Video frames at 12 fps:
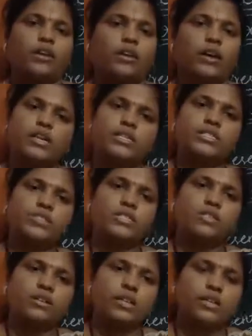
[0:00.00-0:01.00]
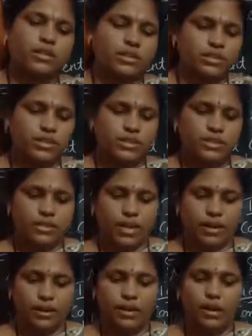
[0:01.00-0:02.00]
Understood children? This is that.
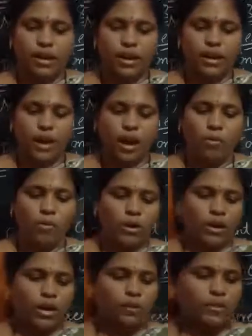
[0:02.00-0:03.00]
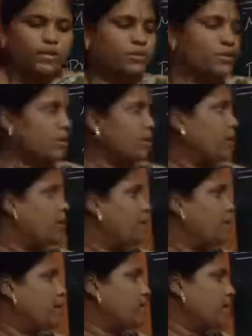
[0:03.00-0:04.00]
Now coming to the
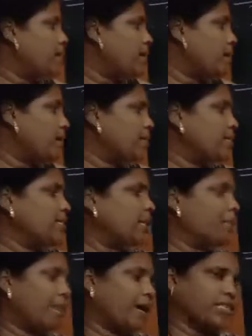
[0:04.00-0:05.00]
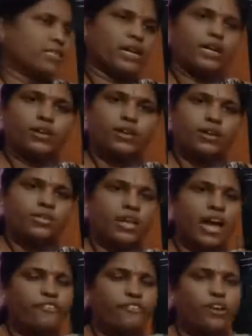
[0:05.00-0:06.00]
present continuous and past continuous.
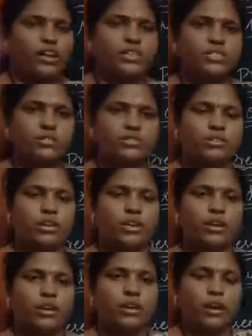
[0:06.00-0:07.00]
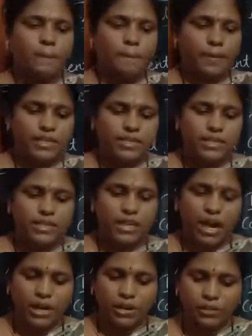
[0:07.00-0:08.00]
Have you understood children? Present
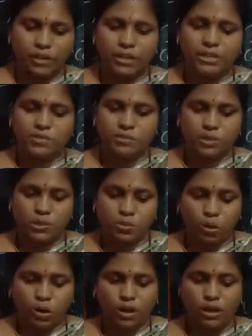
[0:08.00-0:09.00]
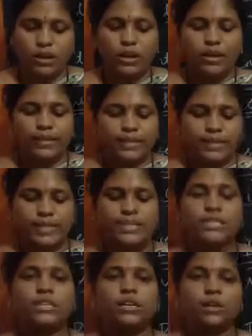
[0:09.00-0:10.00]
continuous means what? It
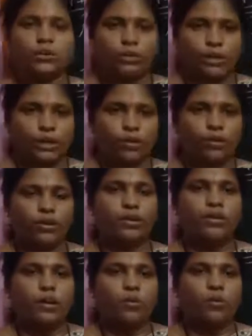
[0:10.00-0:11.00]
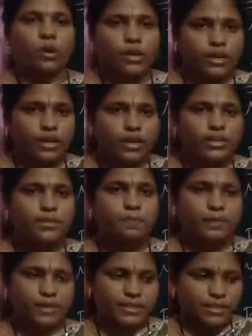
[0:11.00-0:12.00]
is going on. Now what it is?
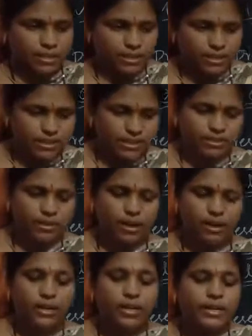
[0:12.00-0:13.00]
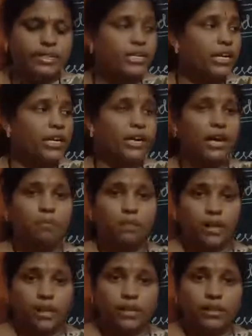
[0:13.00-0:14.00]
Present, it is running. Children are
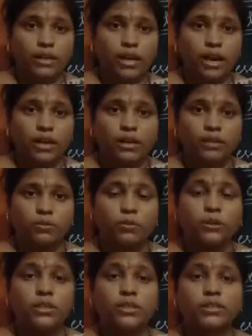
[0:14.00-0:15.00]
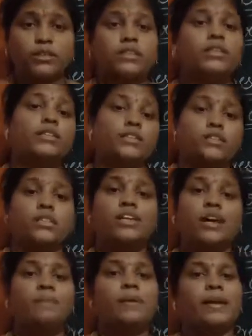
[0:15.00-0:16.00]
playing in the garden. What are the children are
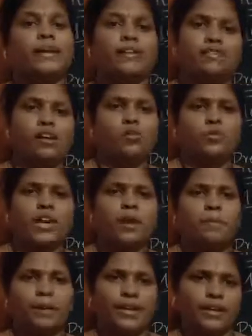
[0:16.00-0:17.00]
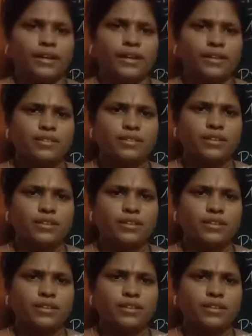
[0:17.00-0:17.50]
playing? Now they are playing, yes?